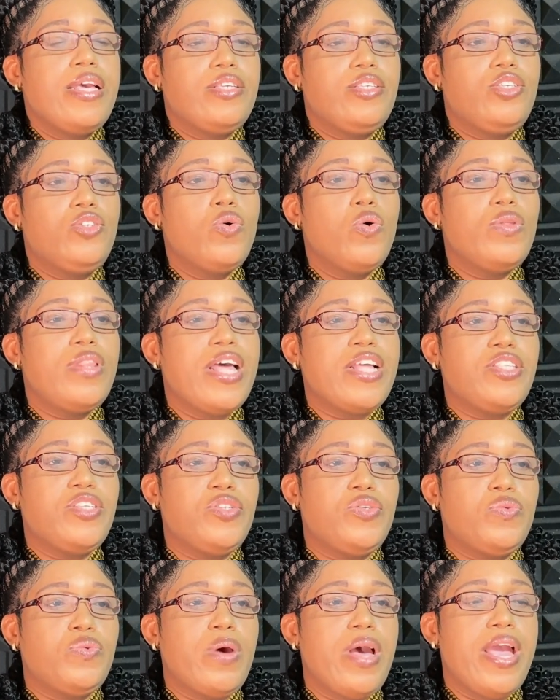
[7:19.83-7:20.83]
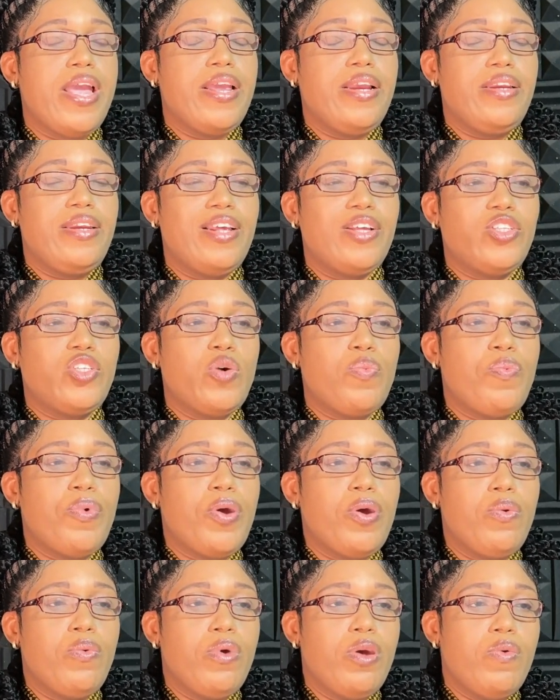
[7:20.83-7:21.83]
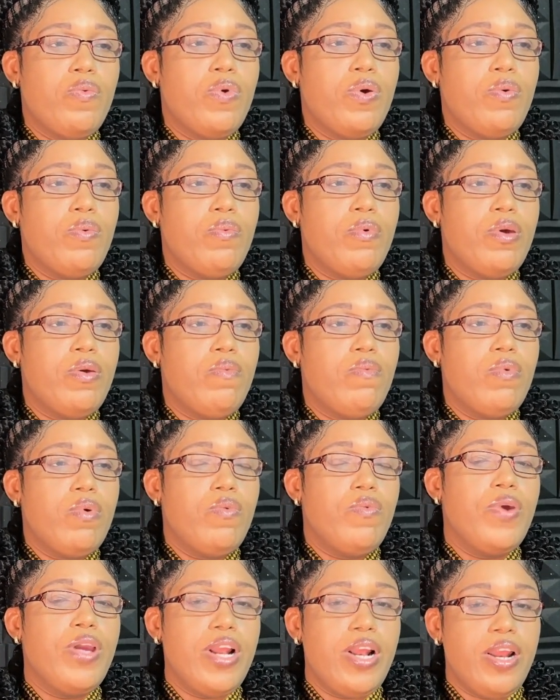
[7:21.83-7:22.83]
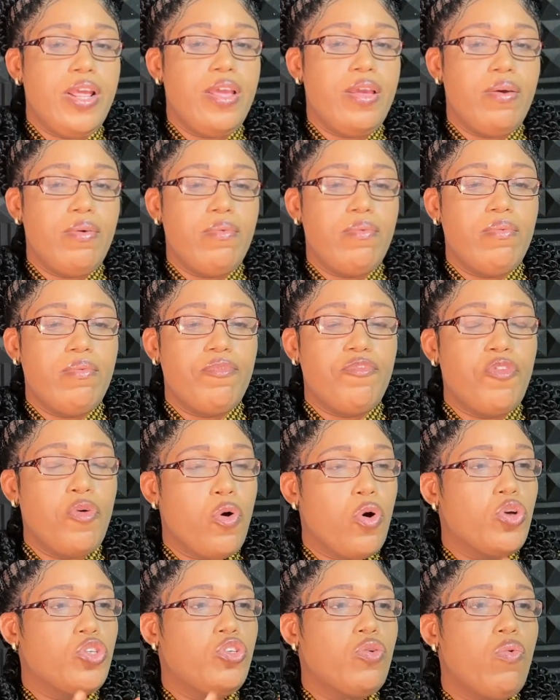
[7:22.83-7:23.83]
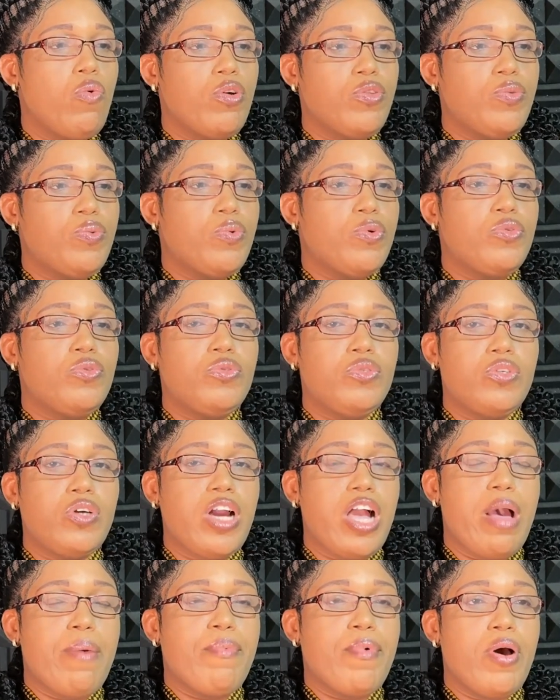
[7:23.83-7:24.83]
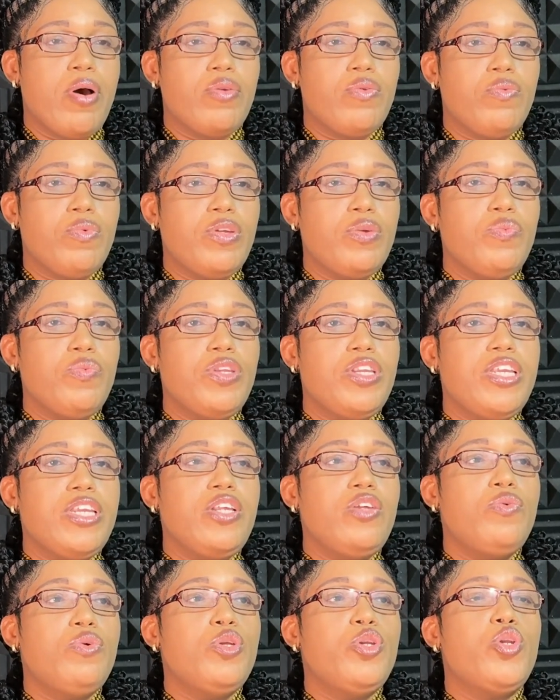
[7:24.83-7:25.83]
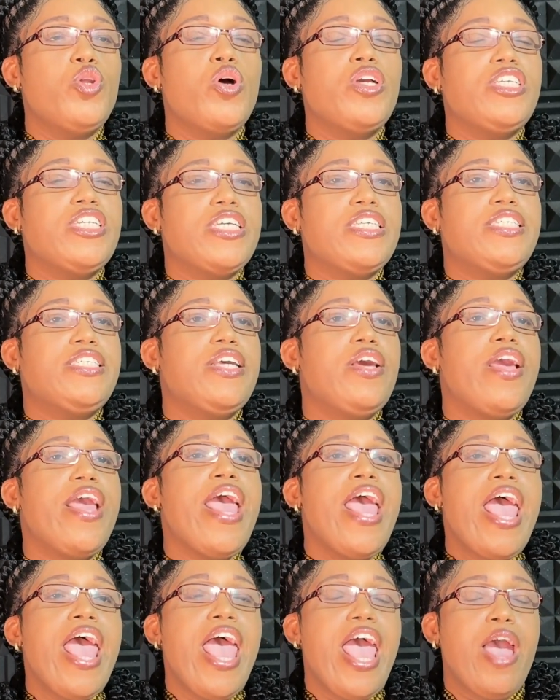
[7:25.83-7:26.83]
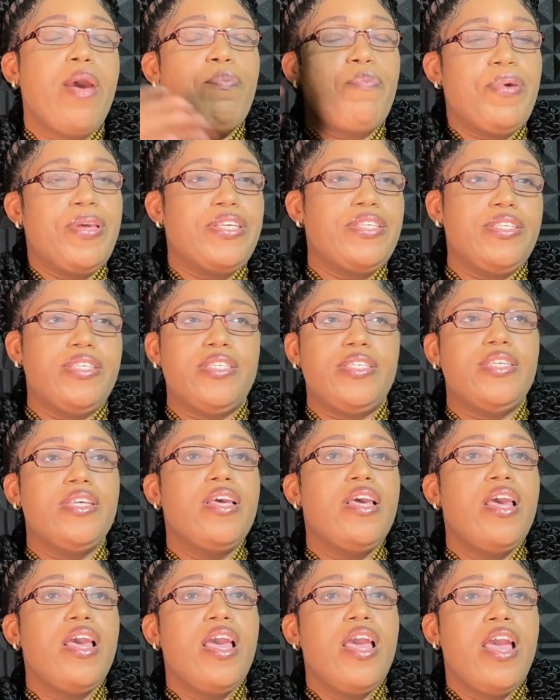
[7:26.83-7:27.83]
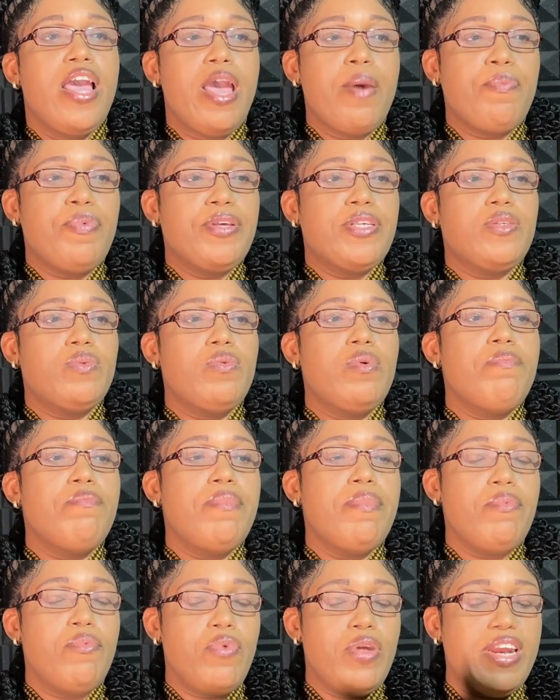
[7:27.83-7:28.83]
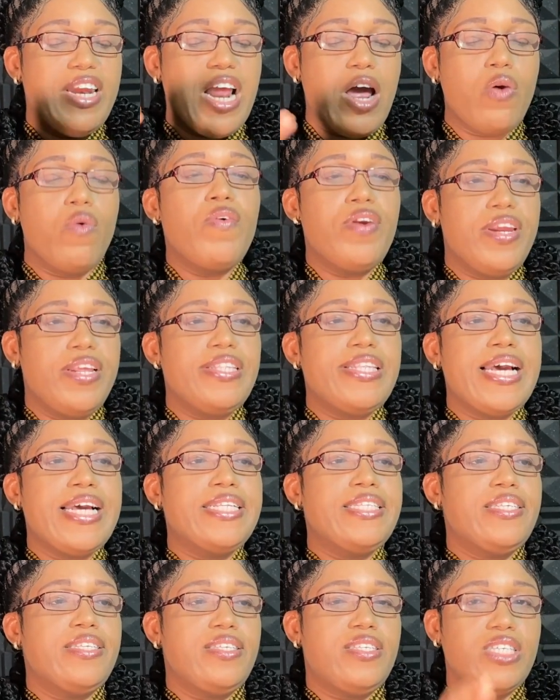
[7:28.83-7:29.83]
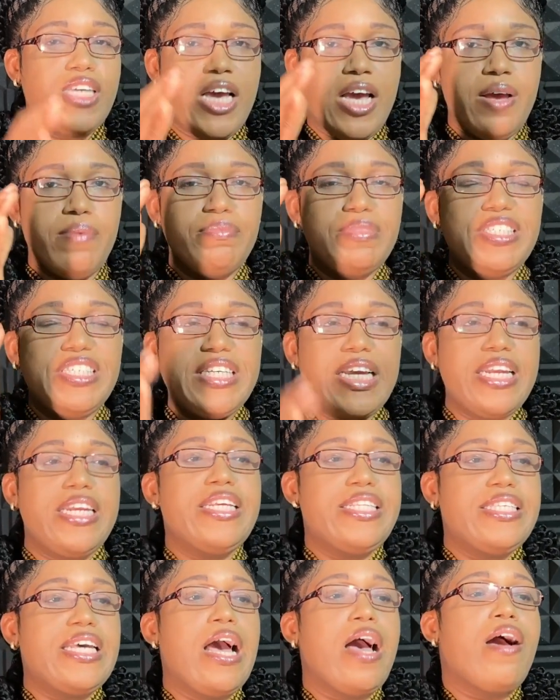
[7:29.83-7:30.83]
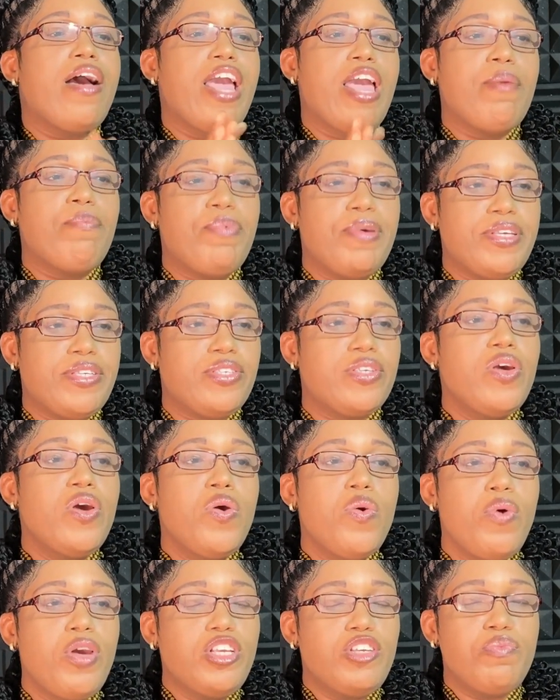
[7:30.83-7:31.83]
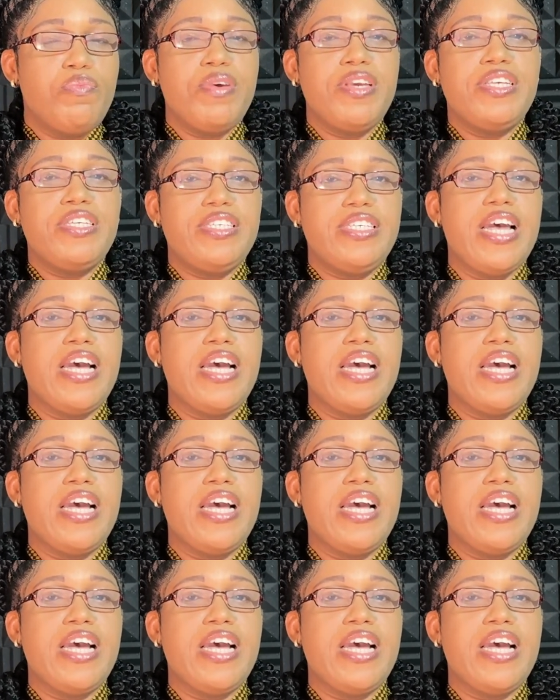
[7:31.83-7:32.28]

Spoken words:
so that is why the topic we really focus on what we want to talk about. We did not just say herpes. We narrowed it that is genital herpes, which means